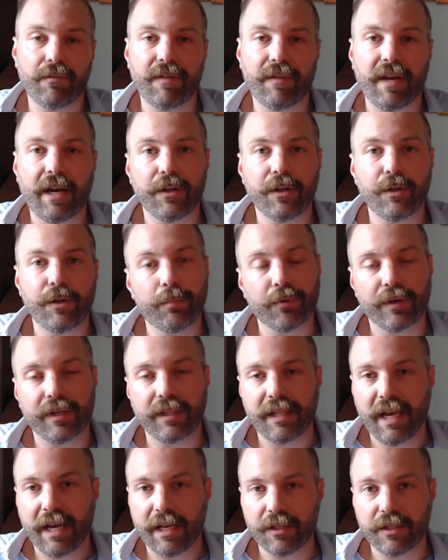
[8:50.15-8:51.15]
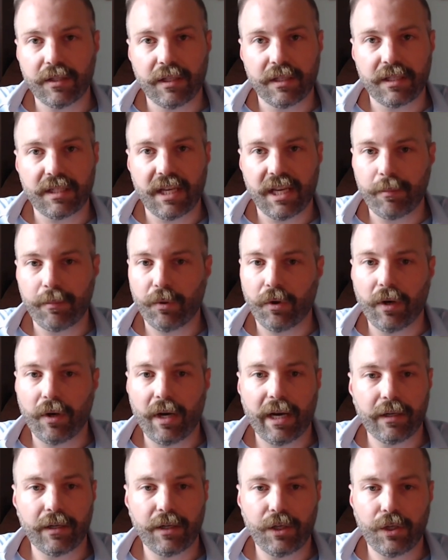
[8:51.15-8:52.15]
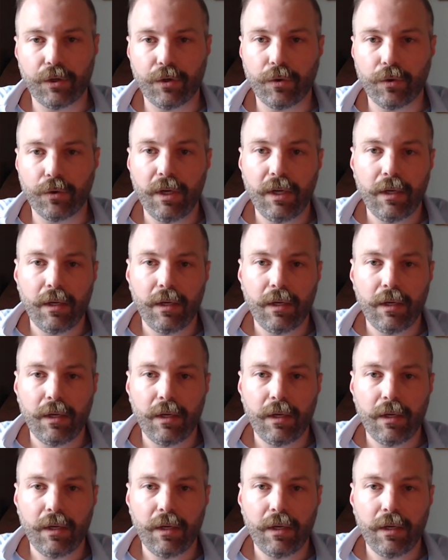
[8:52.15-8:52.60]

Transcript: How do you bring that to the table? How do you,